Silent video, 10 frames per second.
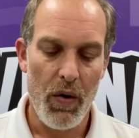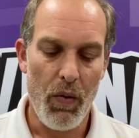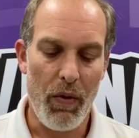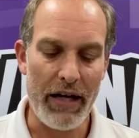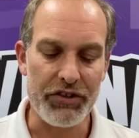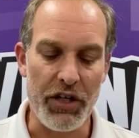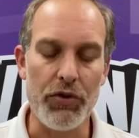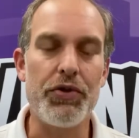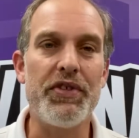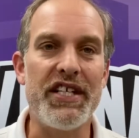while
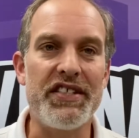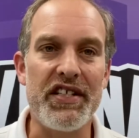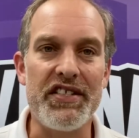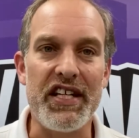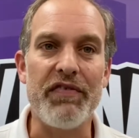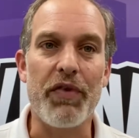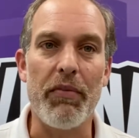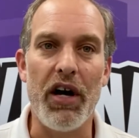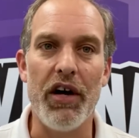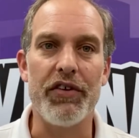social distancing from
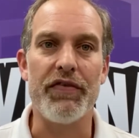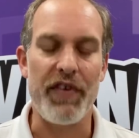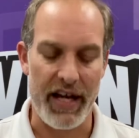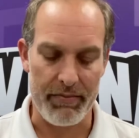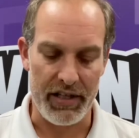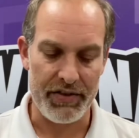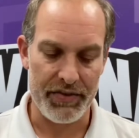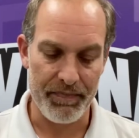other families.